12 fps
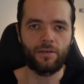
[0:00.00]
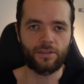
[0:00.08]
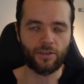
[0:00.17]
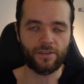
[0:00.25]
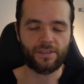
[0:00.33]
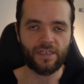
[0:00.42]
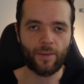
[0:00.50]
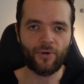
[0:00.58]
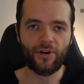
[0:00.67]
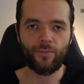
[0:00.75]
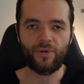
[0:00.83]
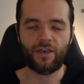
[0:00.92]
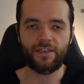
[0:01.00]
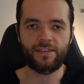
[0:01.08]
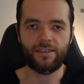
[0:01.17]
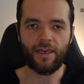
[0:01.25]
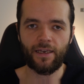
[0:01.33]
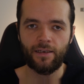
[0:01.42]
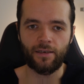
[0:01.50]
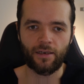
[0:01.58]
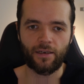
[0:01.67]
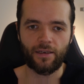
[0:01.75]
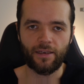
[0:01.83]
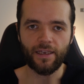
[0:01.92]
So in summary, we can say
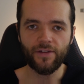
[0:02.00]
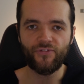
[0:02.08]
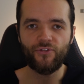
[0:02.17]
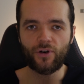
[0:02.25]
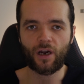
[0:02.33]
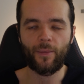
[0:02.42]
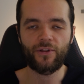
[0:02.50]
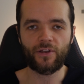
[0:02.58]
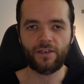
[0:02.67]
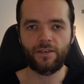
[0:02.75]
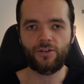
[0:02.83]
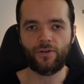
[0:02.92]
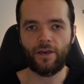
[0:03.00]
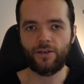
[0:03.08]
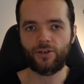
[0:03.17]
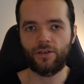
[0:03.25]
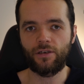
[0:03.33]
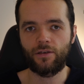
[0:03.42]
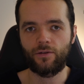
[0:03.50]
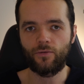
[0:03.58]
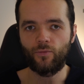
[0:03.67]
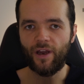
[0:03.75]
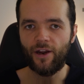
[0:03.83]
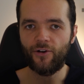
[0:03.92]
if you come into the situation
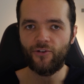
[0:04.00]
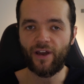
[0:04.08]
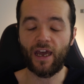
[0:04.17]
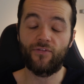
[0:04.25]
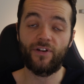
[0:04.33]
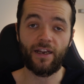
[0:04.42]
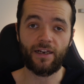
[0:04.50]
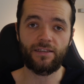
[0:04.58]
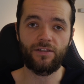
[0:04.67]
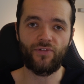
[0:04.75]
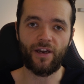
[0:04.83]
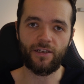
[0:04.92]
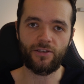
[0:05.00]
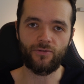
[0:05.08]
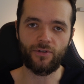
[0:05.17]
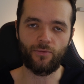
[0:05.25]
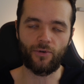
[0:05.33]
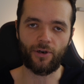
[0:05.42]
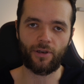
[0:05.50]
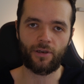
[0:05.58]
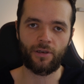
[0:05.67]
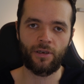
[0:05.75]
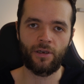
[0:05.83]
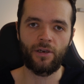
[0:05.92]
where you have a negative attitude at work,
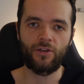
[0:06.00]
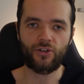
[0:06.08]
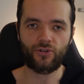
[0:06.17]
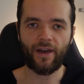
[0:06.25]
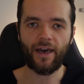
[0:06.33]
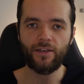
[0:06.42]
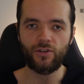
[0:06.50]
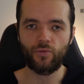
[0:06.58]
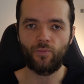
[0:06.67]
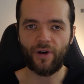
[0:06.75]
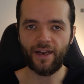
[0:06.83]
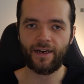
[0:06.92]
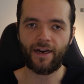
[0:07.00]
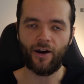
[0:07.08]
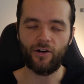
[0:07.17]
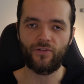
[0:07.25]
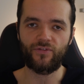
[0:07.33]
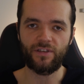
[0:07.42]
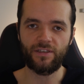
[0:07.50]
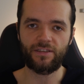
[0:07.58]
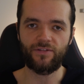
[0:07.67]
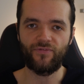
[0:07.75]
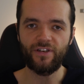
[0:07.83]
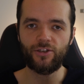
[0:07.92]
try to break out of
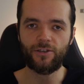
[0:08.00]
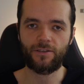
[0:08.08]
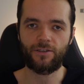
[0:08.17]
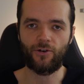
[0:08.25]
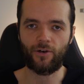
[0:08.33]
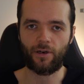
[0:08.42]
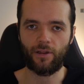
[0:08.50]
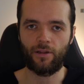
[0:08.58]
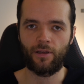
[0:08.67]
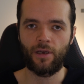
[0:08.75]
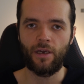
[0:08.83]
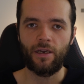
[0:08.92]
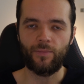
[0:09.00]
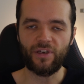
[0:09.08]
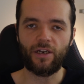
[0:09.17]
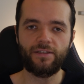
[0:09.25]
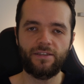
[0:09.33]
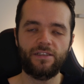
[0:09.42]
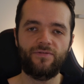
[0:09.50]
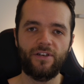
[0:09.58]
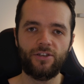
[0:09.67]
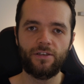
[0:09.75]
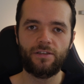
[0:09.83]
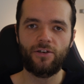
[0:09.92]
this vicious circle because this
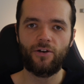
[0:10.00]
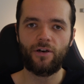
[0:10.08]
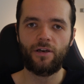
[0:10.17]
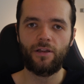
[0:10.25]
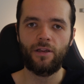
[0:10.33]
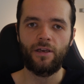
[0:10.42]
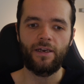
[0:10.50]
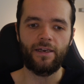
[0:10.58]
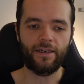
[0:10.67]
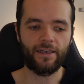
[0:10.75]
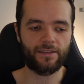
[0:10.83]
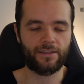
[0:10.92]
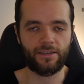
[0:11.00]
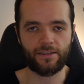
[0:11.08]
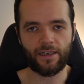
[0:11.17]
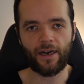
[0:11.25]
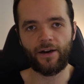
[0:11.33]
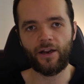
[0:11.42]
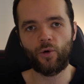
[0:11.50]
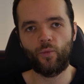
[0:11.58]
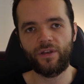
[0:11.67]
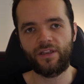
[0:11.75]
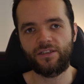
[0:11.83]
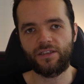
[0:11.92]
vicious circle is starting
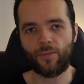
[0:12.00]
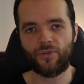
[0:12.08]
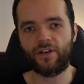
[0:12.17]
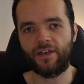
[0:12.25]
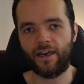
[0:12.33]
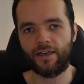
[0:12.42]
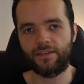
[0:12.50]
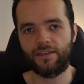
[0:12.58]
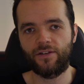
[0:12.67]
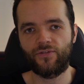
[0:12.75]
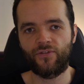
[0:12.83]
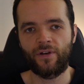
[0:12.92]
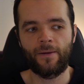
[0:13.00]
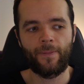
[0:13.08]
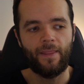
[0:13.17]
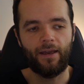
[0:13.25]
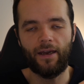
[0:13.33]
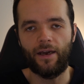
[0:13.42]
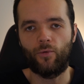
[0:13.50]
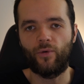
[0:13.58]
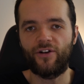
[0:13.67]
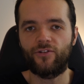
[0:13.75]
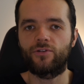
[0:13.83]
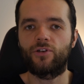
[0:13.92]
with something negative uh,
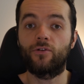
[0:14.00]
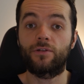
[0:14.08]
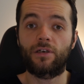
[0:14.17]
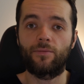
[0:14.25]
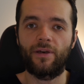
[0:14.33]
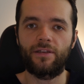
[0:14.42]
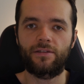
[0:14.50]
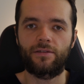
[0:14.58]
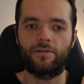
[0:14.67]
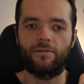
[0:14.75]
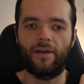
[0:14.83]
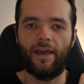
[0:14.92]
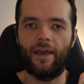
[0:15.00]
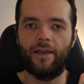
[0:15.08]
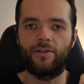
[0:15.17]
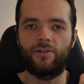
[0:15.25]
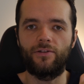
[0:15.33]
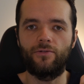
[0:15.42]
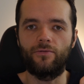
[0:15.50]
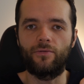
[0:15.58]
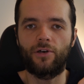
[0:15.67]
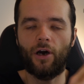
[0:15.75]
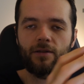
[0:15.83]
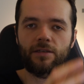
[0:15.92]
where you don't commit and
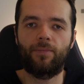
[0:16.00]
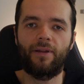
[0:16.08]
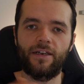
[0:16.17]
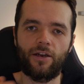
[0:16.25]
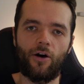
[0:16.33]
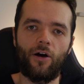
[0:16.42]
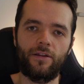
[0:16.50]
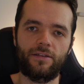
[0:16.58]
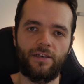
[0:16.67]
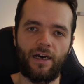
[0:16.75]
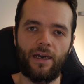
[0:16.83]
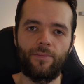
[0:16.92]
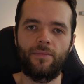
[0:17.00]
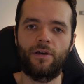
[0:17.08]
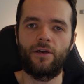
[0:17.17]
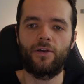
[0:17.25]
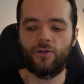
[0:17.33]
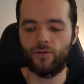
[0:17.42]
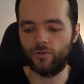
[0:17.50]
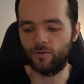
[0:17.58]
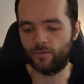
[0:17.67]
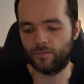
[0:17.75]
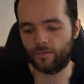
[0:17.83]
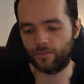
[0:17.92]
you contemplate all the time
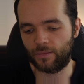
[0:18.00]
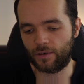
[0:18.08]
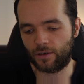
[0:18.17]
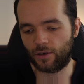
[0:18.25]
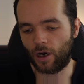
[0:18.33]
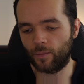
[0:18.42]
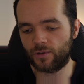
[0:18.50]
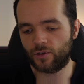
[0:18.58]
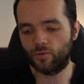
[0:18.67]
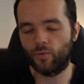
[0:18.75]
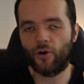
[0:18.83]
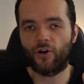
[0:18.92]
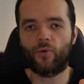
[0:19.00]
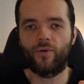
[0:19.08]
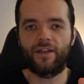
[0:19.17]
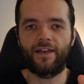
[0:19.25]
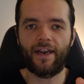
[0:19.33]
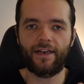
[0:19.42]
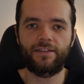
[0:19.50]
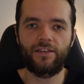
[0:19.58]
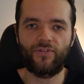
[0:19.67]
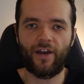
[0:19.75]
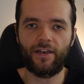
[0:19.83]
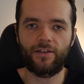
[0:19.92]
you come to work with a
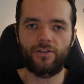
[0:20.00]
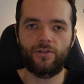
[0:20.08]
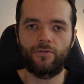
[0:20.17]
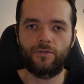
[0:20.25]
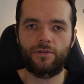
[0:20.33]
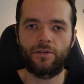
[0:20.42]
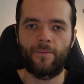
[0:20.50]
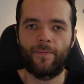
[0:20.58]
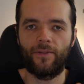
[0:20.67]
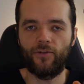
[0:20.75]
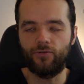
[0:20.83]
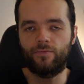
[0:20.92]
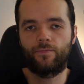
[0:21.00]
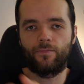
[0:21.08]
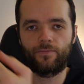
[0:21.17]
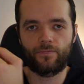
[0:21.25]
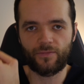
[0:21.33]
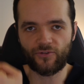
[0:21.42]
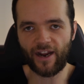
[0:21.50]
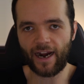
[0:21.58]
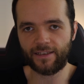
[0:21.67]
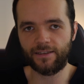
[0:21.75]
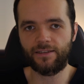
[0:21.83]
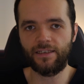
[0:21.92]
negative attitude you
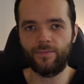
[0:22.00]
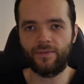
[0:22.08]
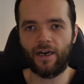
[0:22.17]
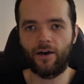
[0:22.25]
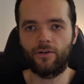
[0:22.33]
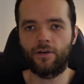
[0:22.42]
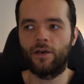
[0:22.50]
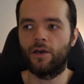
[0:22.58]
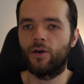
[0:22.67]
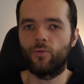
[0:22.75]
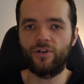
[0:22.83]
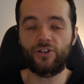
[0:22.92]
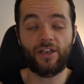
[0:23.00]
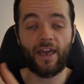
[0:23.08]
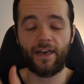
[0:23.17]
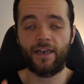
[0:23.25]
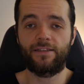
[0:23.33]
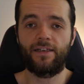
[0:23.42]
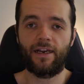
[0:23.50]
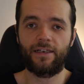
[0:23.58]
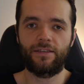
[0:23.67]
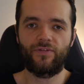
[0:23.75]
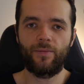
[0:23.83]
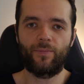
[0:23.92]
drag the team down which then has a
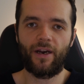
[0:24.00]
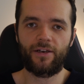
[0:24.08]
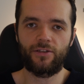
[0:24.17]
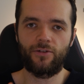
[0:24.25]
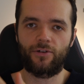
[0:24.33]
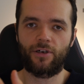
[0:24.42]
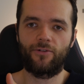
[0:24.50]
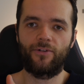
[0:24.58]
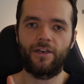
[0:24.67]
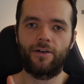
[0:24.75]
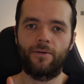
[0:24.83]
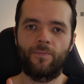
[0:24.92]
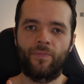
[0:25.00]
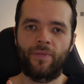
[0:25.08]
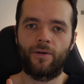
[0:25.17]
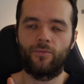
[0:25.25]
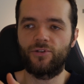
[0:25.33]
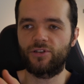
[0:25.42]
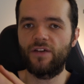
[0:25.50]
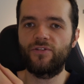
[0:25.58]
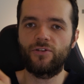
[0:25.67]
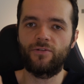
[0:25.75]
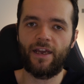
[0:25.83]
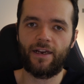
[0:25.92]
negative impact on your career which
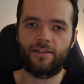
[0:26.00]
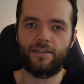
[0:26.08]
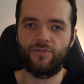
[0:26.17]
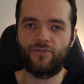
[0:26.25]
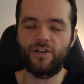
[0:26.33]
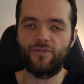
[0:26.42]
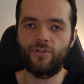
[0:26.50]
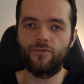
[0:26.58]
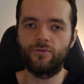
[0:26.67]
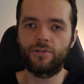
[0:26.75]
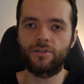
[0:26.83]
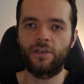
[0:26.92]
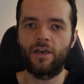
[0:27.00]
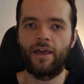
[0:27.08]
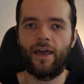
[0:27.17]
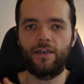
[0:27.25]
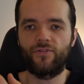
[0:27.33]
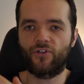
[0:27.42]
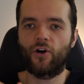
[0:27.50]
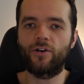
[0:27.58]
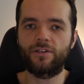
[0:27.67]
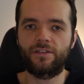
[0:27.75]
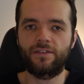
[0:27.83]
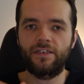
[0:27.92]
gives you negative reviews and of
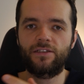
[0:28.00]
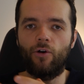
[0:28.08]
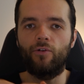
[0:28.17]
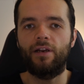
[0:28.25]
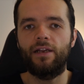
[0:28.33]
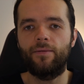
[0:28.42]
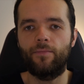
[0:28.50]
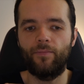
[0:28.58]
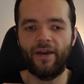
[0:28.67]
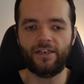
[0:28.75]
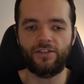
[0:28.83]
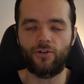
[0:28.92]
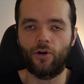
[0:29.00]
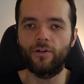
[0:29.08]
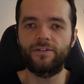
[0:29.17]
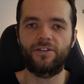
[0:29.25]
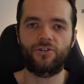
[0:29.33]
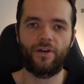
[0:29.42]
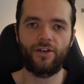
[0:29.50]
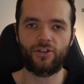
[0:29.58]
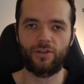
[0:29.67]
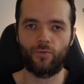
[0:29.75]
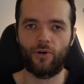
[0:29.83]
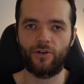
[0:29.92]
course, this only makes your whole
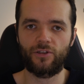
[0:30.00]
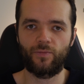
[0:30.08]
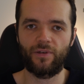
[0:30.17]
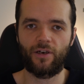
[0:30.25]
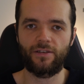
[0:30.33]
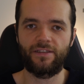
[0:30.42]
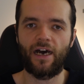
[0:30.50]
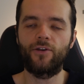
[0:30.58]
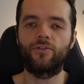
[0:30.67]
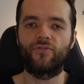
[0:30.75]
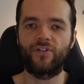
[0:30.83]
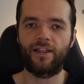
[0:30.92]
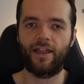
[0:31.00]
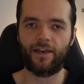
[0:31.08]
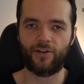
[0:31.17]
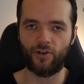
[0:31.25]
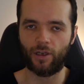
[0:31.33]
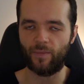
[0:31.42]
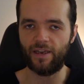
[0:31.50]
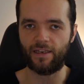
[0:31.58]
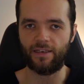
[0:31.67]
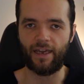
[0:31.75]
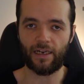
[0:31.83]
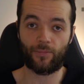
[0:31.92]
situation worse because now you feel like you're not
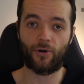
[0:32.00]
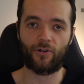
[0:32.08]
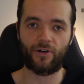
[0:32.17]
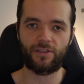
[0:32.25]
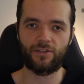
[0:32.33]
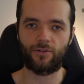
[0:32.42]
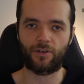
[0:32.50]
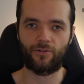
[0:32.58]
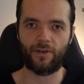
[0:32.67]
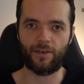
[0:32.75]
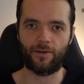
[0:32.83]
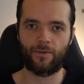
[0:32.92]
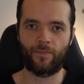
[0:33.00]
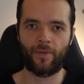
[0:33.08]
making any progress in your career.